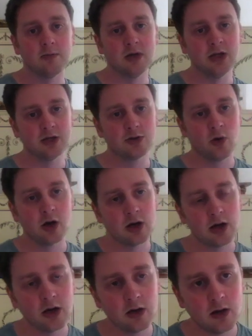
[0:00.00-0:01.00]
He's
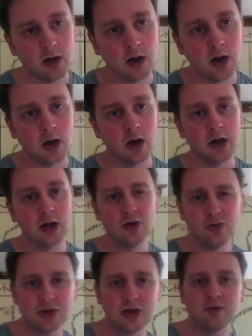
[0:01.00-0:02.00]
quite
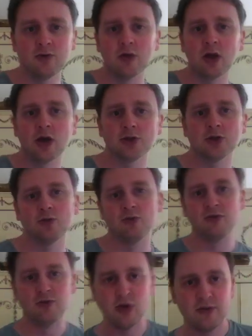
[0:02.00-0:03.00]
elusive. He relies on a
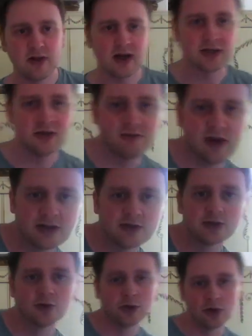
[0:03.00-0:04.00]
reflex
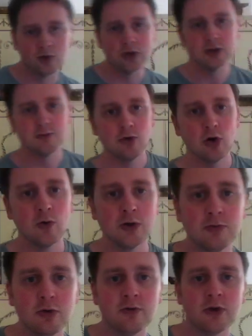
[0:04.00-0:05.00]
defence, so he's
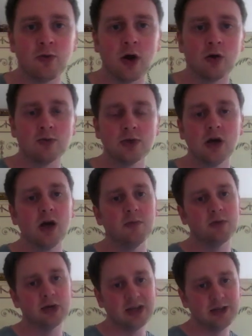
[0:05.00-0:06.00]
always moving around,
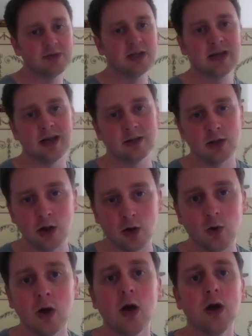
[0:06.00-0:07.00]
but he keeps his hands
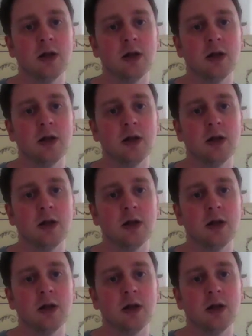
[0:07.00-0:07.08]
low.